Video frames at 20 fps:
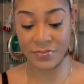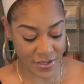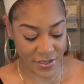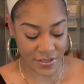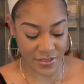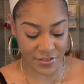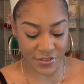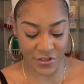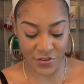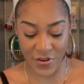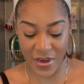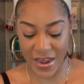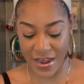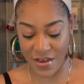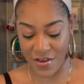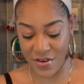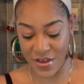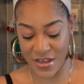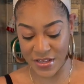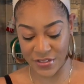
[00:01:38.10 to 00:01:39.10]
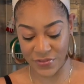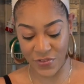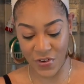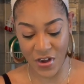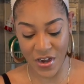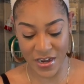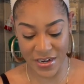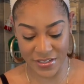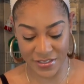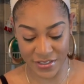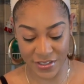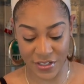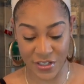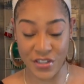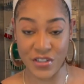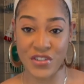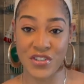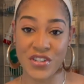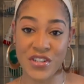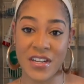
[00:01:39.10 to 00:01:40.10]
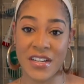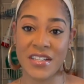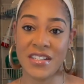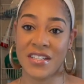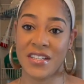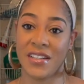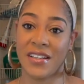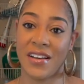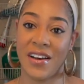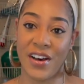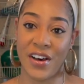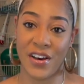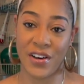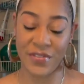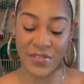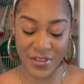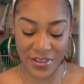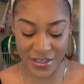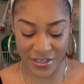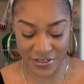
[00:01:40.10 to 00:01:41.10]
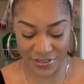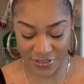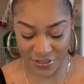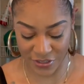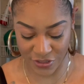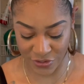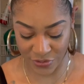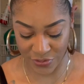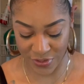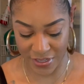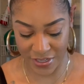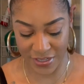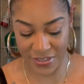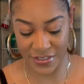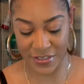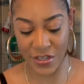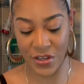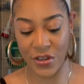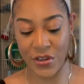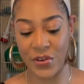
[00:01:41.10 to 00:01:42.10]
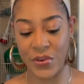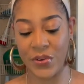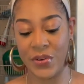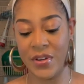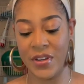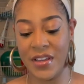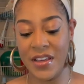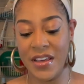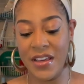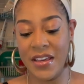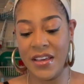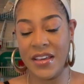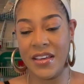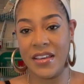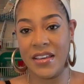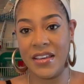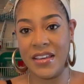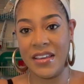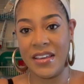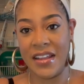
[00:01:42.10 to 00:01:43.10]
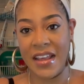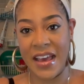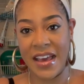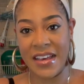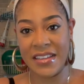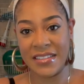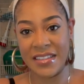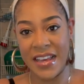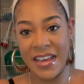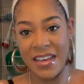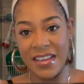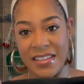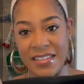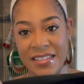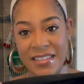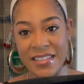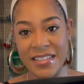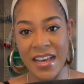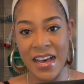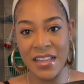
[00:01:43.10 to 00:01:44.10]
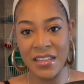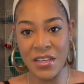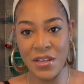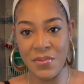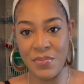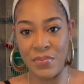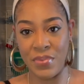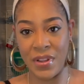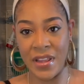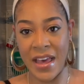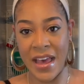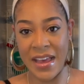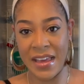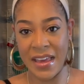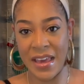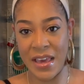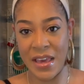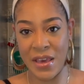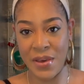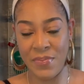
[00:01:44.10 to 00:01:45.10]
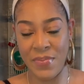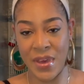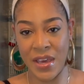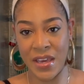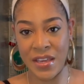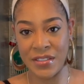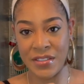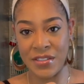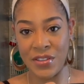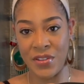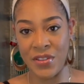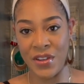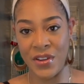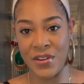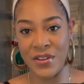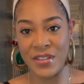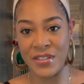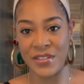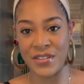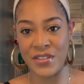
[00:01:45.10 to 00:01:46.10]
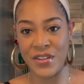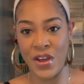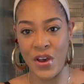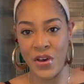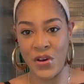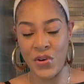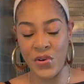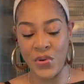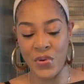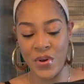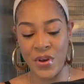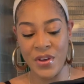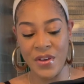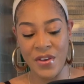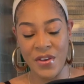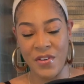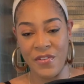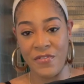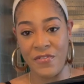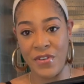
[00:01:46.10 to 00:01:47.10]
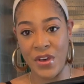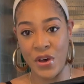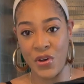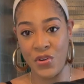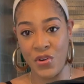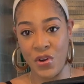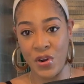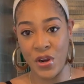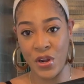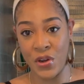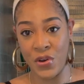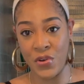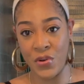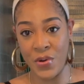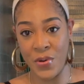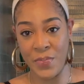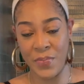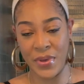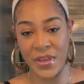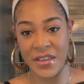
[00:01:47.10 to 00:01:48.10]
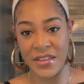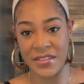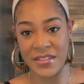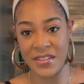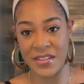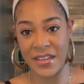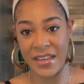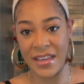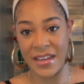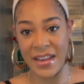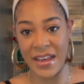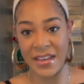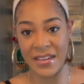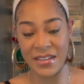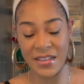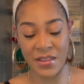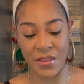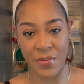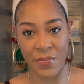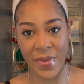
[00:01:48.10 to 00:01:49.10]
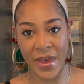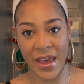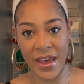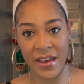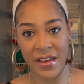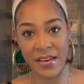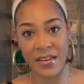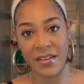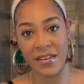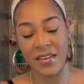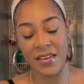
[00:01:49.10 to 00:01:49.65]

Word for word: So now, as far as the construction of this unit, so it has a solid black headband, so there is no Velcro piece to connect in the back,